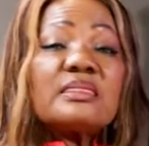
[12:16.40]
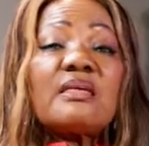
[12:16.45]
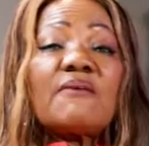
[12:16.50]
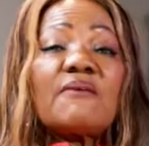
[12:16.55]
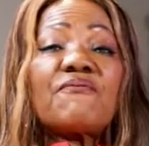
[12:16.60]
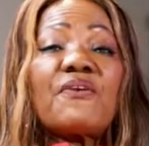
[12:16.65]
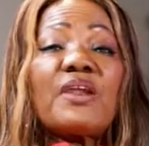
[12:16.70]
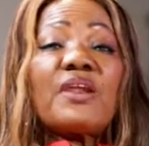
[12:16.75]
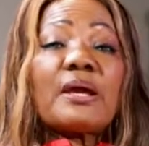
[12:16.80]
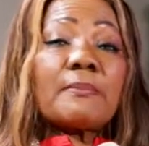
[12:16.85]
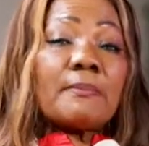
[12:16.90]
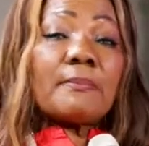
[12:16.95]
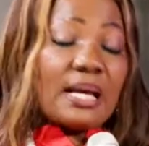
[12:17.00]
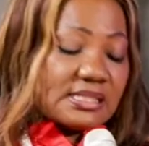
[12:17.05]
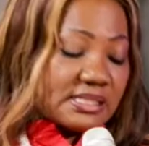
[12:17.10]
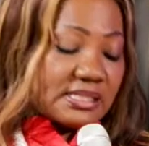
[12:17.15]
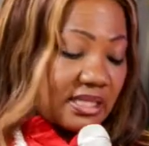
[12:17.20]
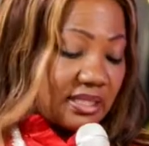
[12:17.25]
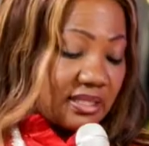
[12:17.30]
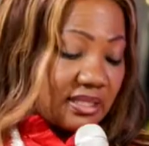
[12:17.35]
The
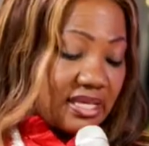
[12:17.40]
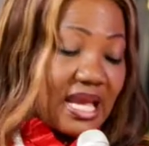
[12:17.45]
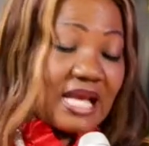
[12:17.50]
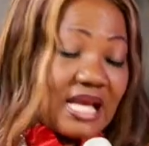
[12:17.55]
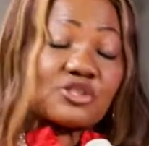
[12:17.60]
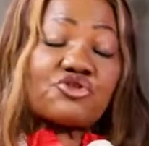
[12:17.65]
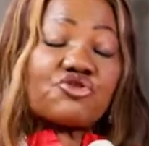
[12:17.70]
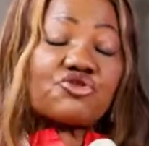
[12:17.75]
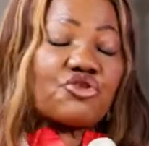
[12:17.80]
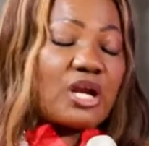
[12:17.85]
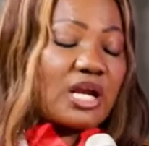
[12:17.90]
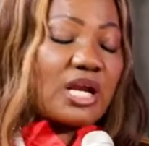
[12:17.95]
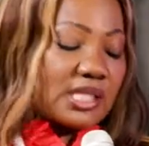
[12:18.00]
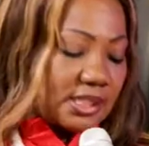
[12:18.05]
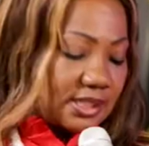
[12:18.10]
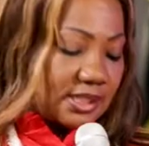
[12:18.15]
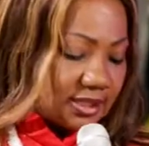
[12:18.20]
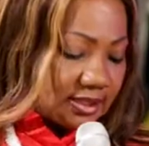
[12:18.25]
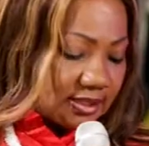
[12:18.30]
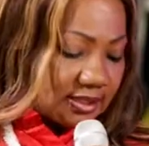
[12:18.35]
phlegmatic, they are
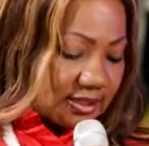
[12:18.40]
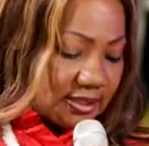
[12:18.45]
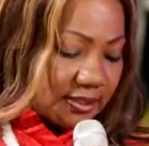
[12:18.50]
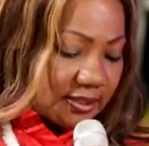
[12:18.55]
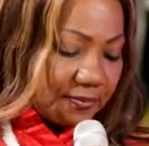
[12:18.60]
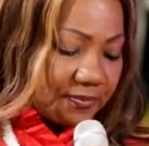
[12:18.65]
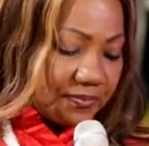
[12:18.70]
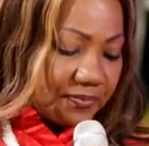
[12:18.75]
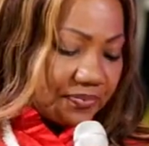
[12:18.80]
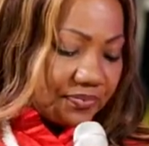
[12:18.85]
strengths.